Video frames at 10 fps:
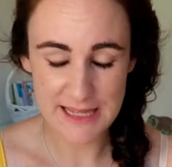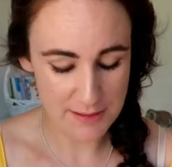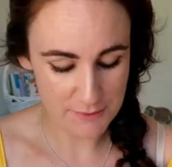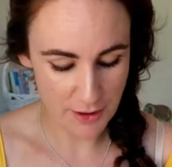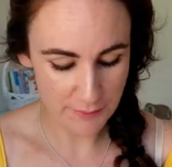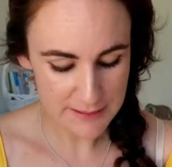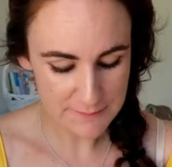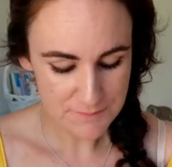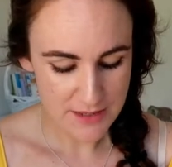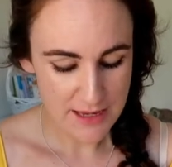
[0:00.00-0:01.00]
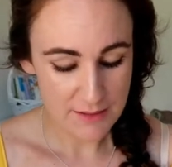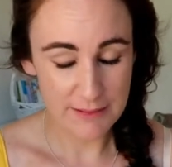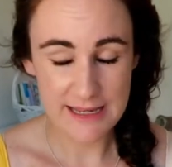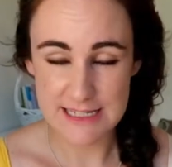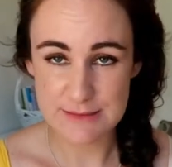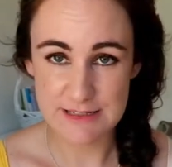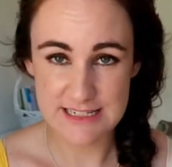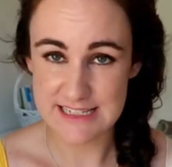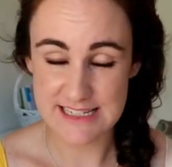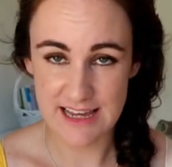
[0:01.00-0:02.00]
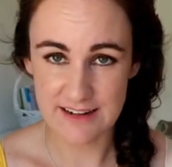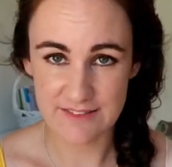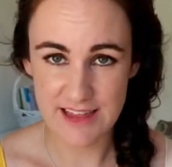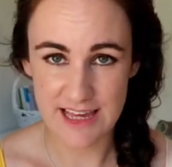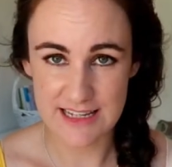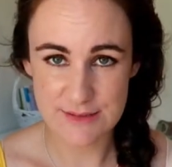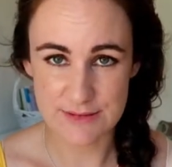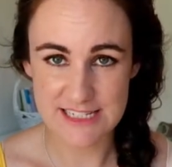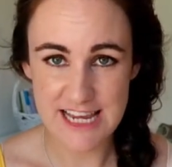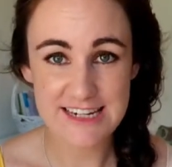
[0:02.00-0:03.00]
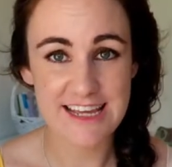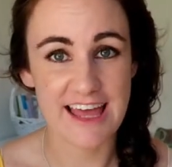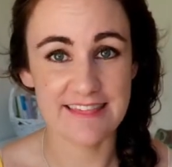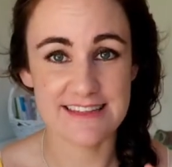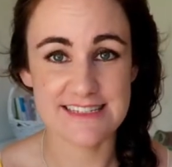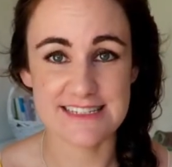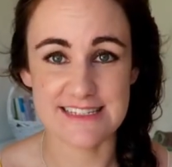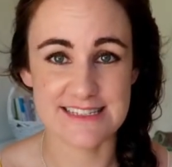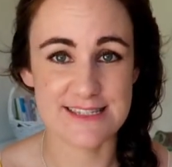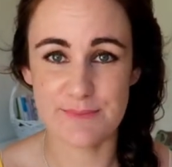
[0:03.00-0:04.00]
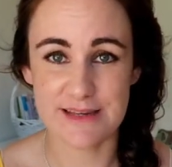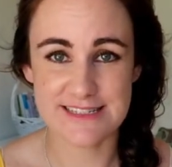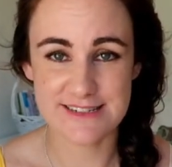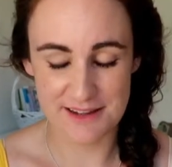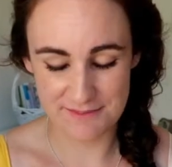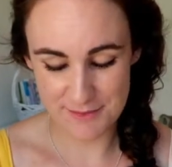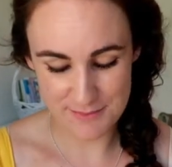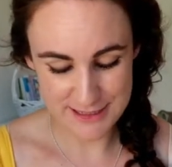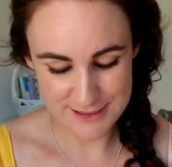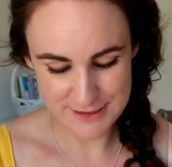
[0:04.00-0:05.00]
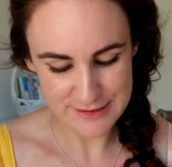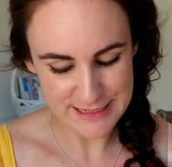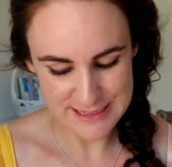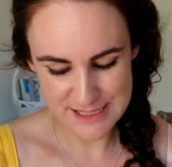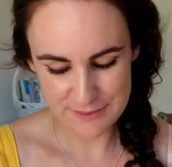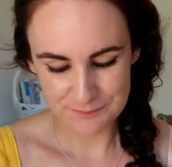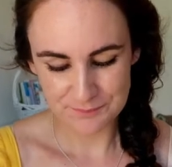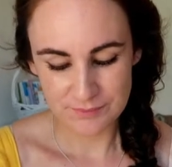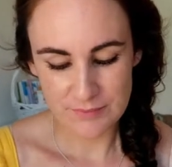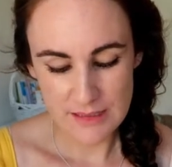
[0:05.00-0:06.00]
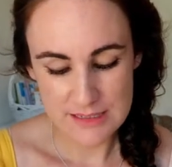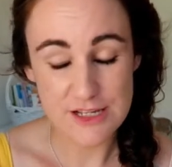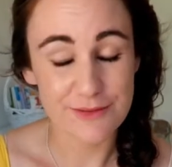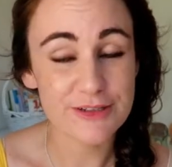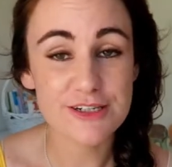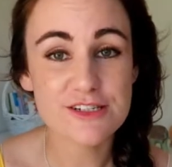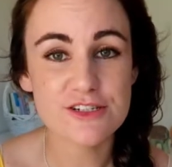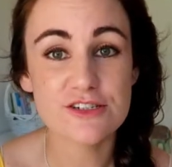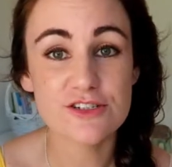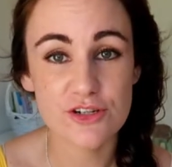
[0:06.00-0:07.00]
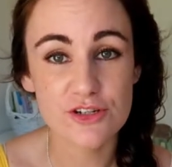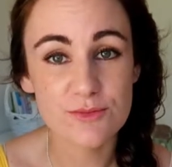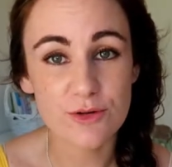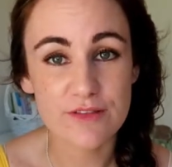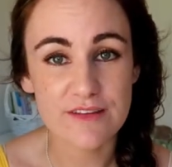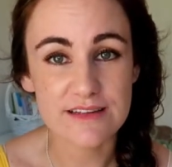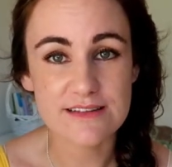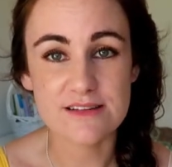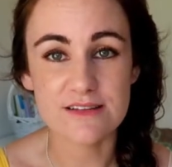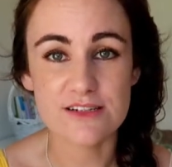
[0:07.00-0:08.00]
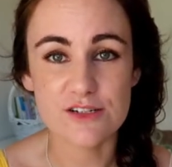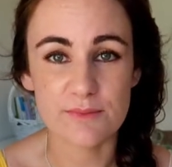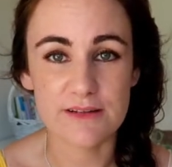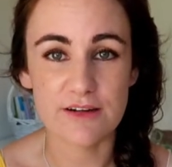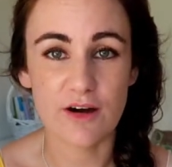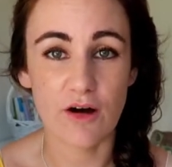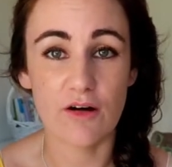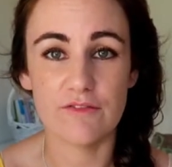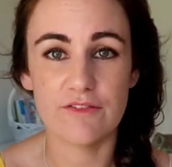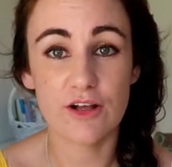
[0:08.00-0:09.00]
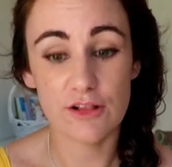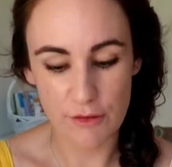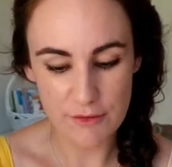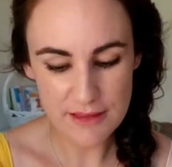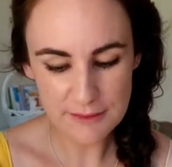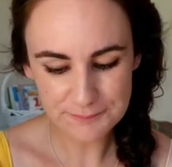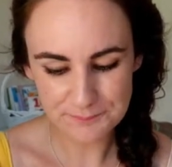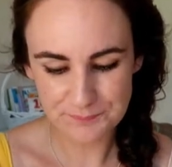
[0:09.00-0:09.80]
keep going. My husband is out of the house with Jed, and this is the best time for me to do this. So I'm gonna do two more things on the topic of clothing.